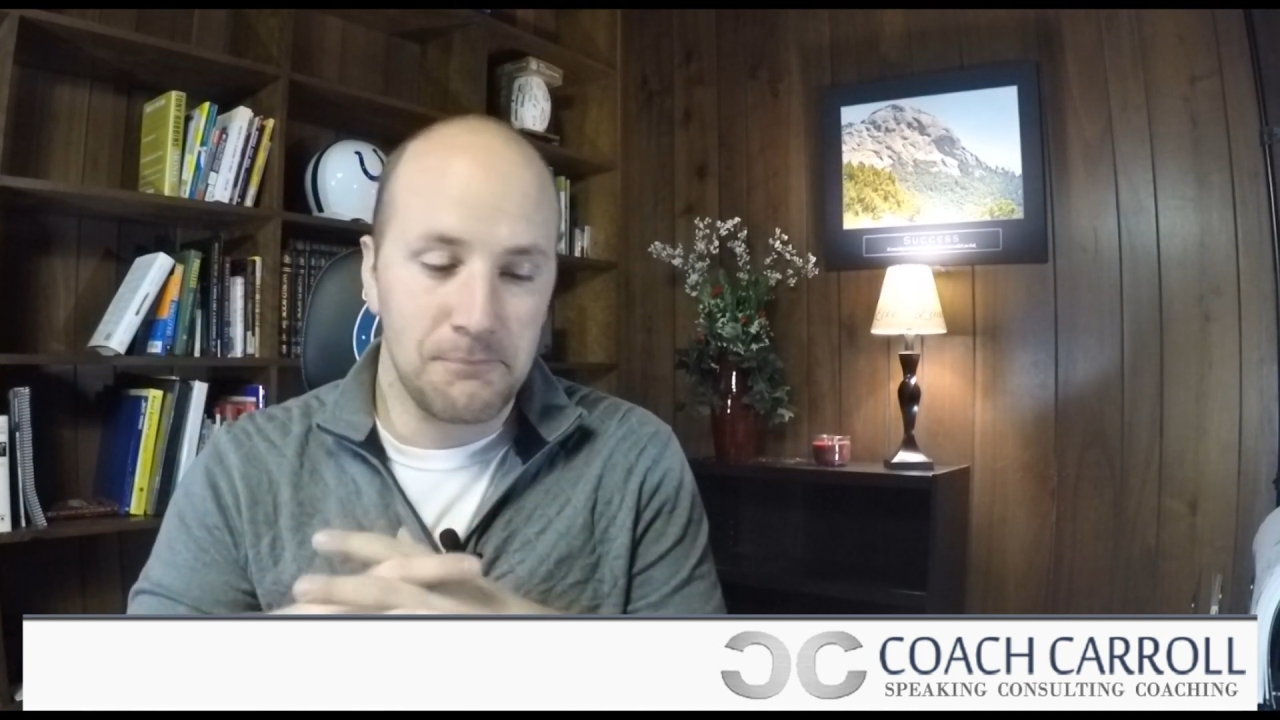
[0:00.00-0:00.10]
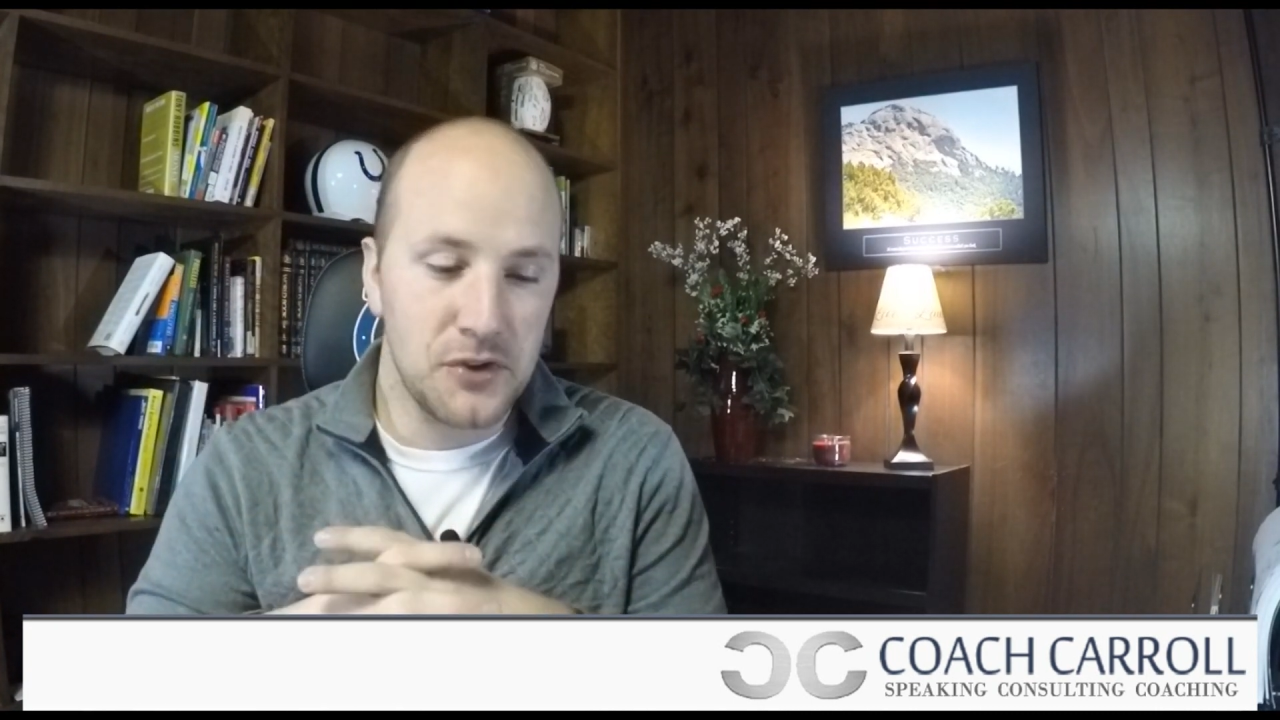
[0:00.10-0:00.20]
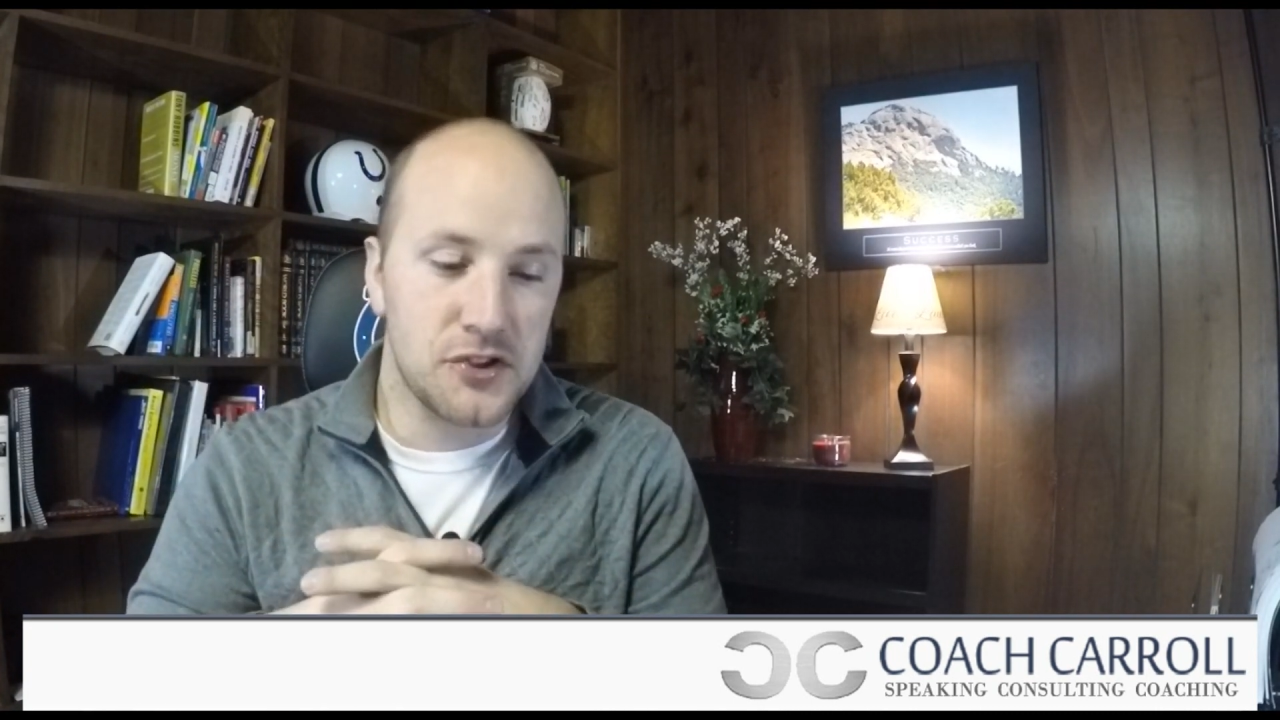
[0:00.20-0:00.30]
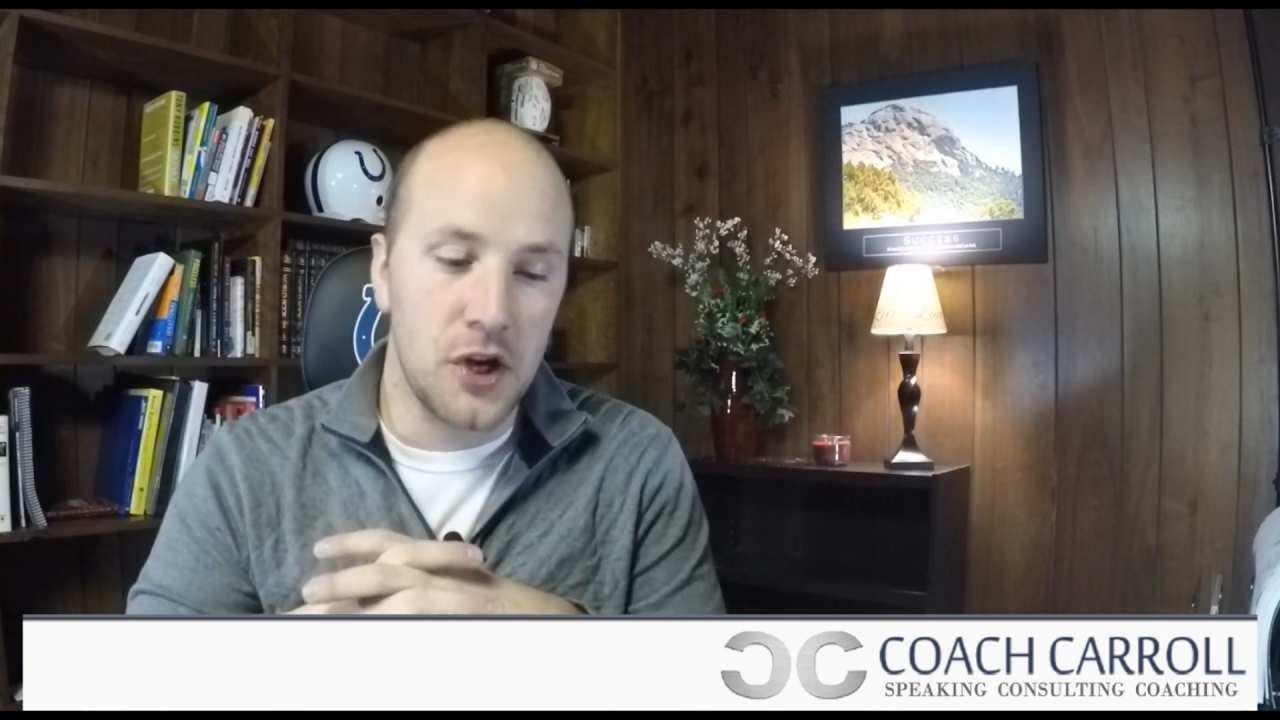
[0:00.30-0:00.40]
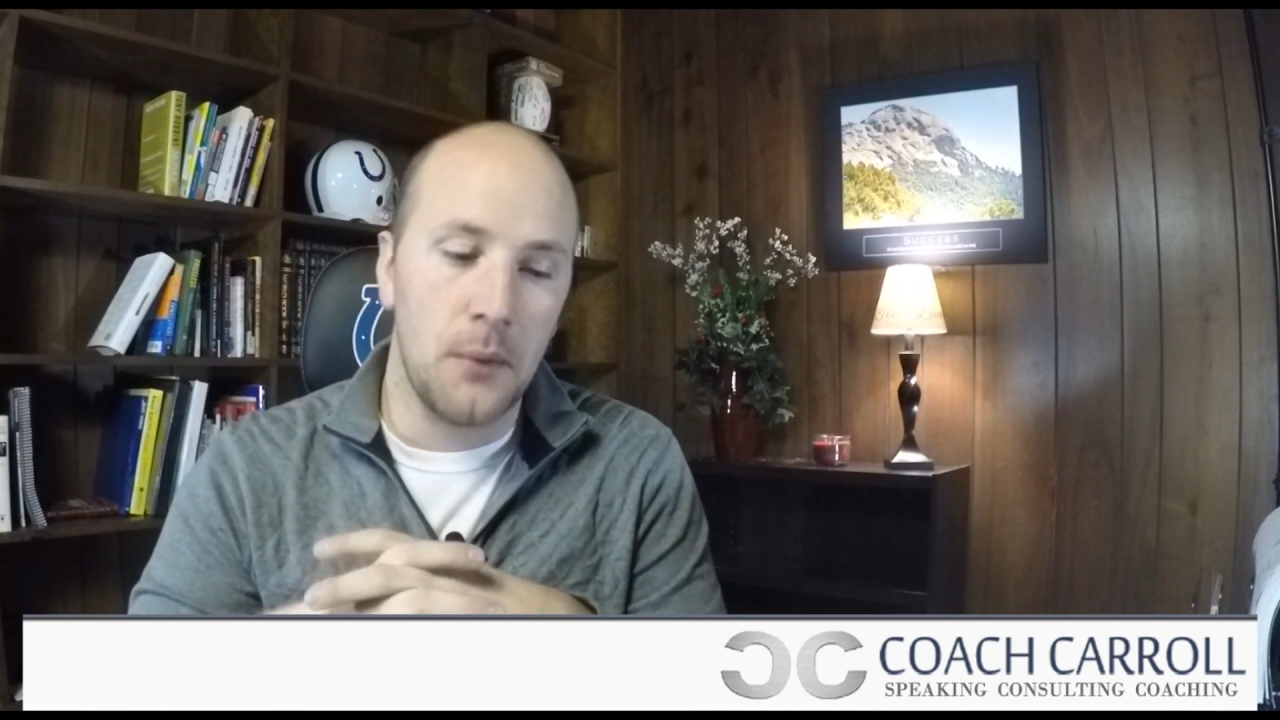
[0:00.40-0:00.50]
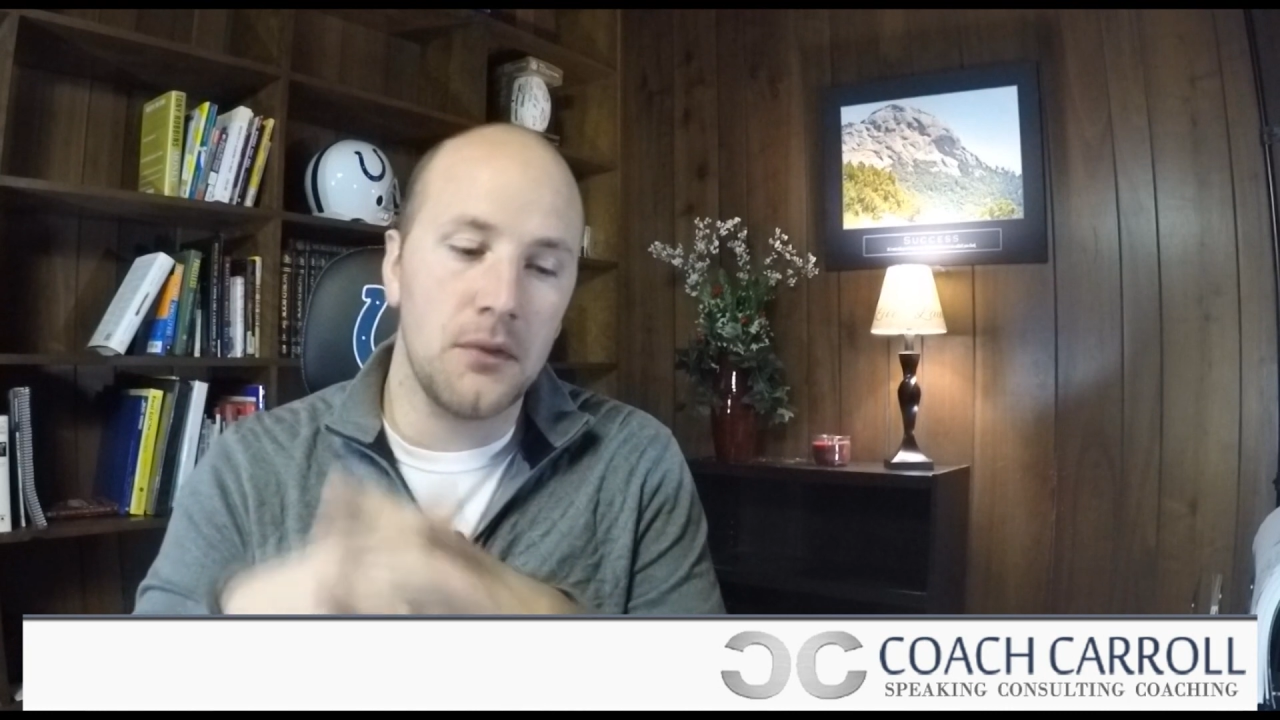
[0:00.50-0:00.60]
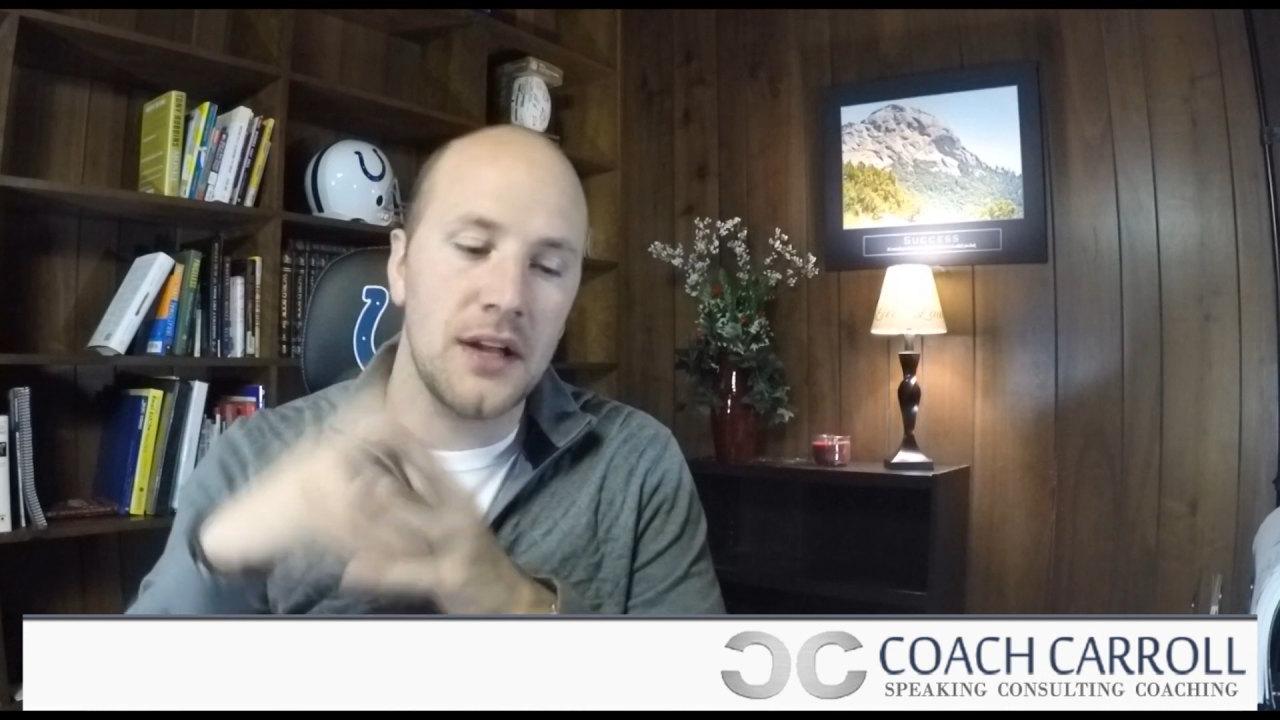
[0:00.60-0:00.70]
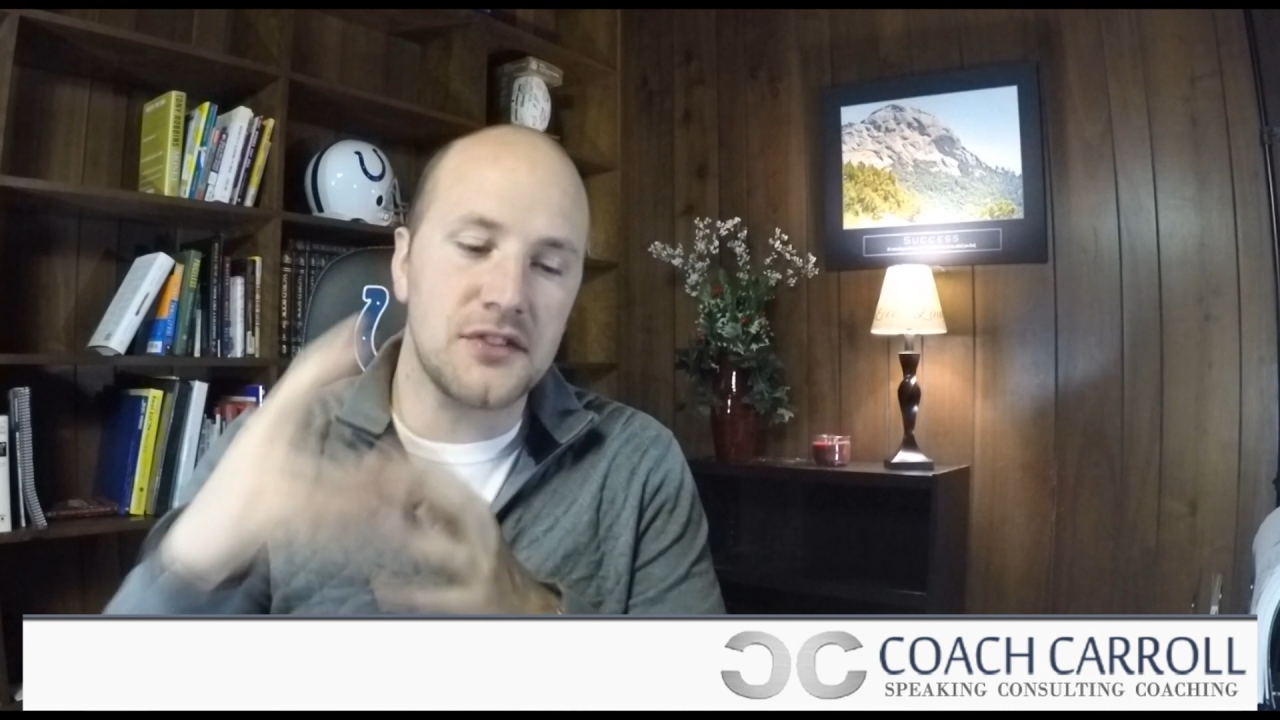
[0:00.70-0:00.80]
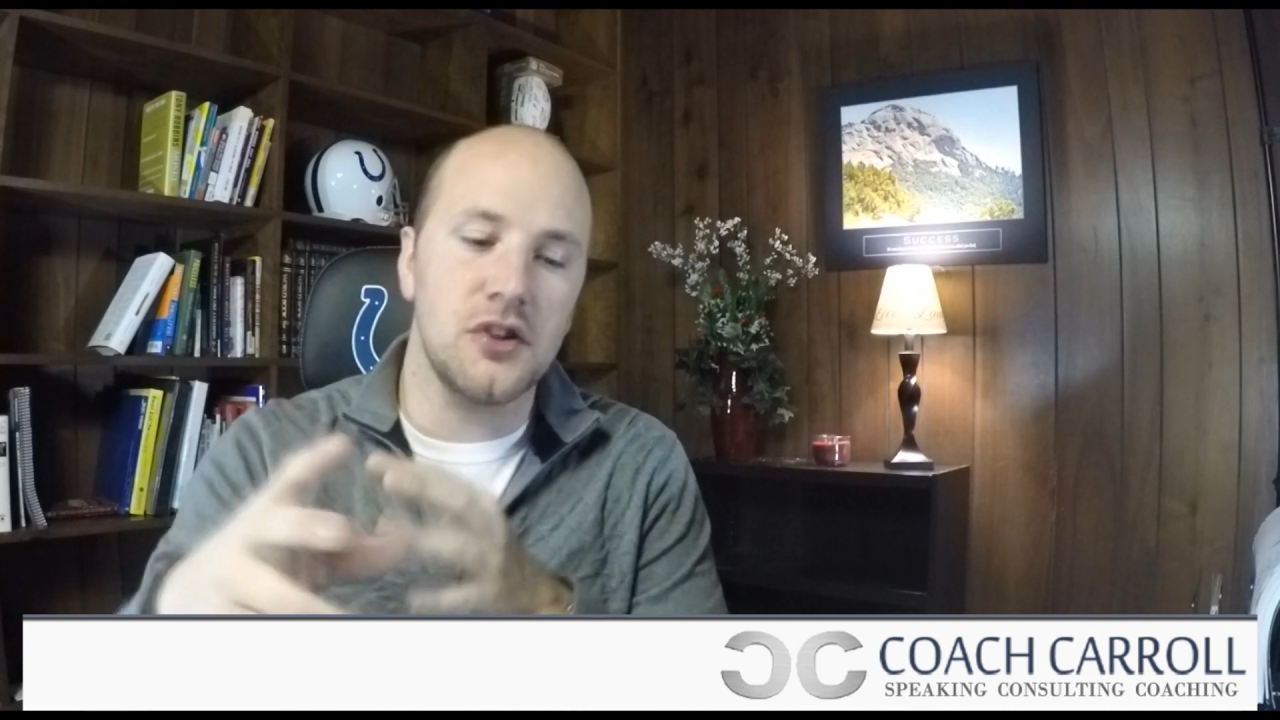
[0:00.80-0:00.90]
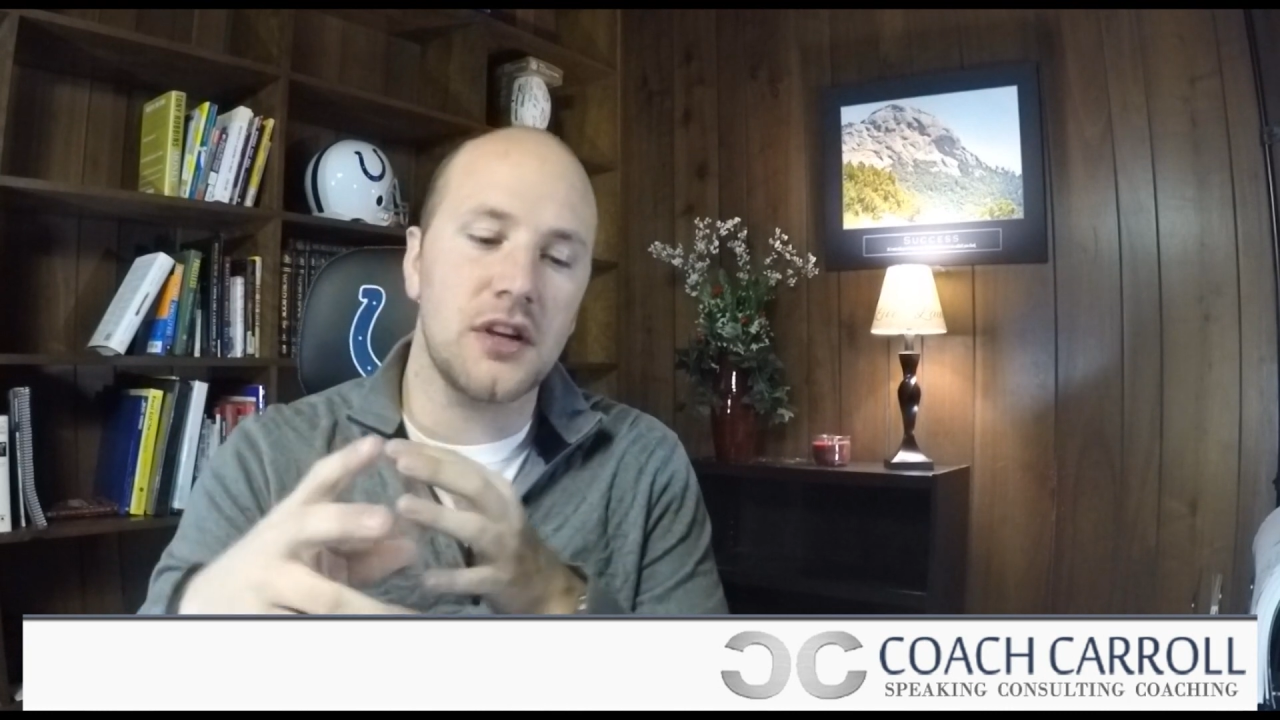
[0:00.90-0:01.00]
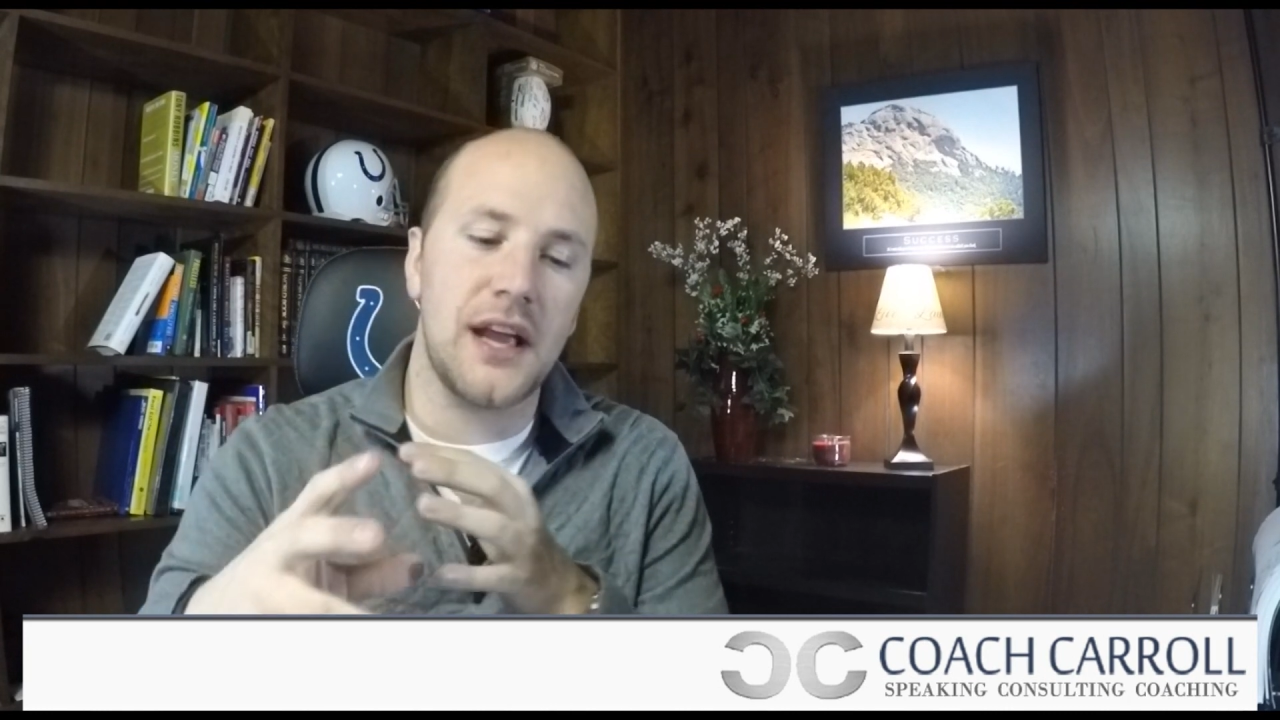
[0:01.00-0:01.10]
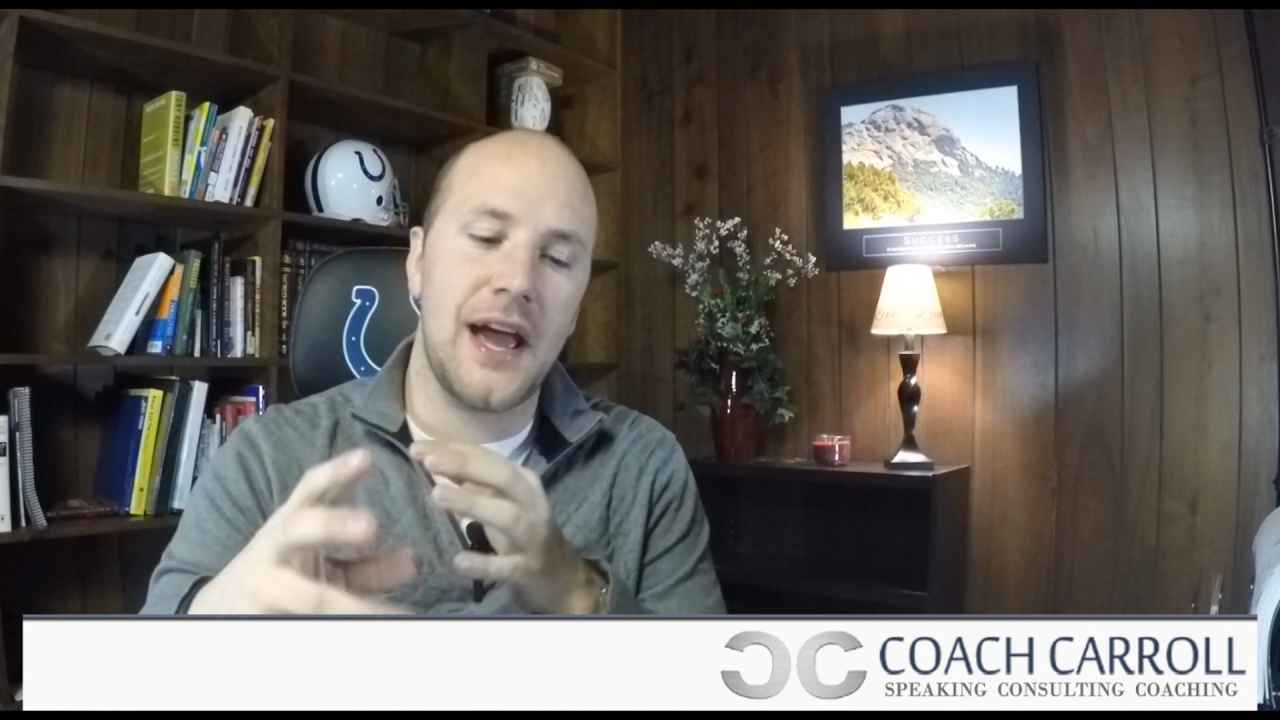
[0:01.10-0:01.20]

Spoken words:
So let's look